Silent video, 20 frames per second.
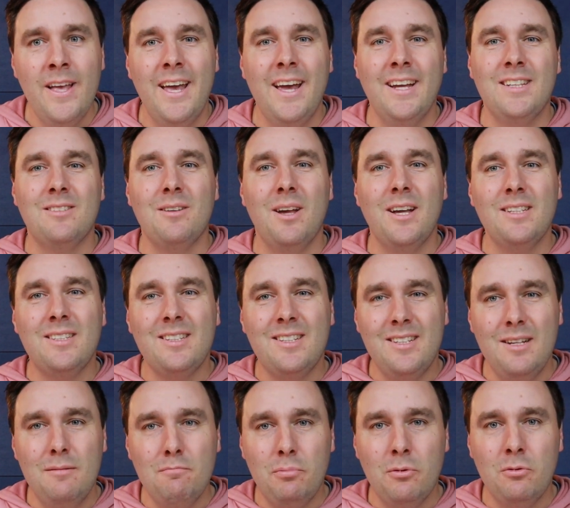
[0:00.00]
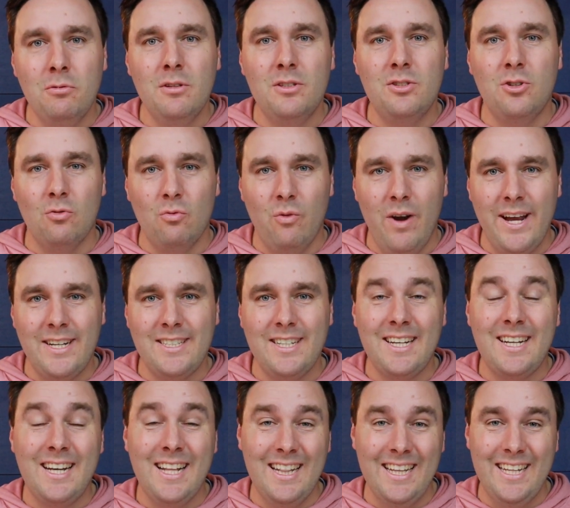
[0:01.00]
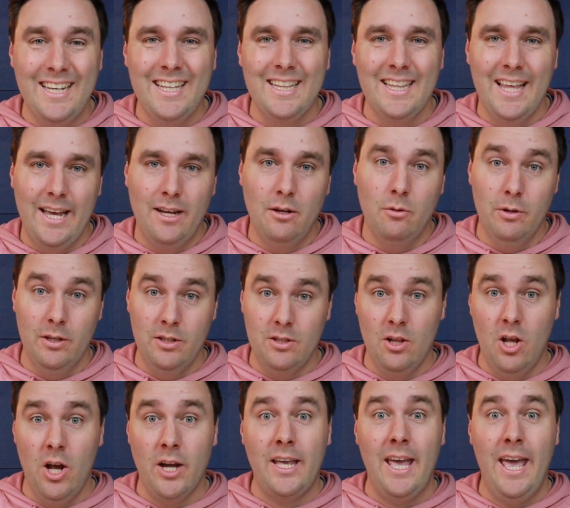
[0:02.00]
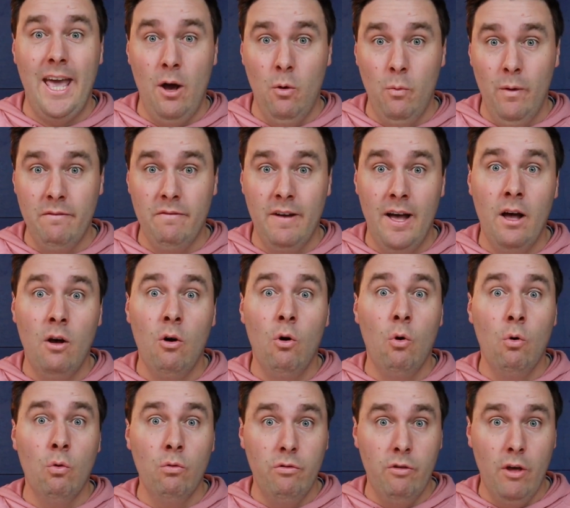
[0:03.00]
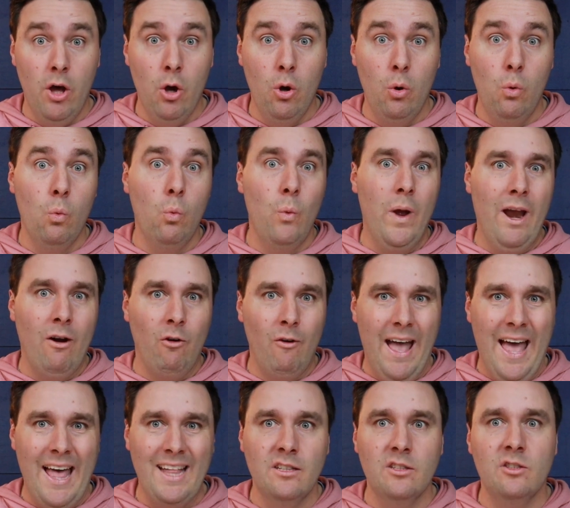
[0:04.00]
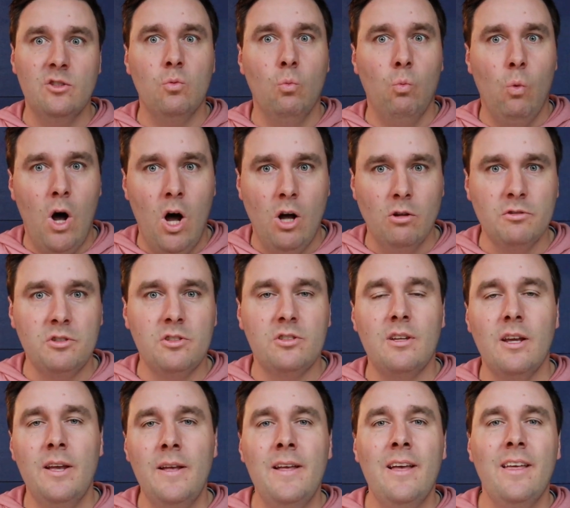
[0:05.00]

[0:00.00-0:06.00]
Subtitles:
It's simple, direct, clear language like however, although, whereas, whilst.